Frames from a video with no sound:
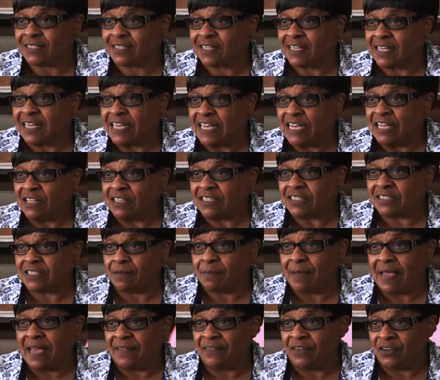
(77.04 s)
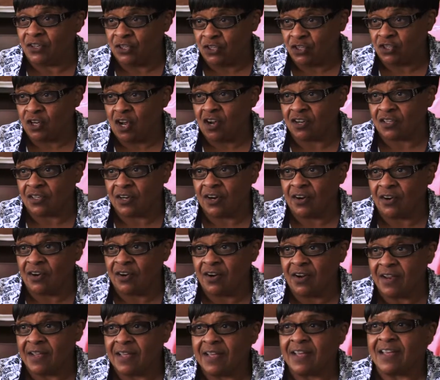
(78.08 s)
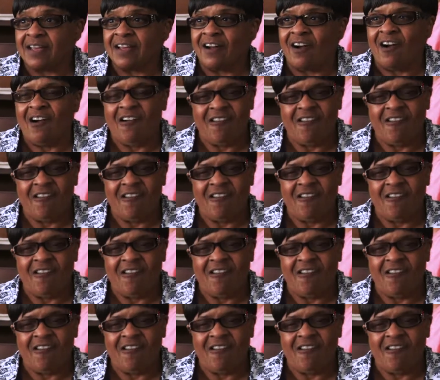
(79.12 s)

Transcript: people they sit at the counter they hear us talk and laugh. They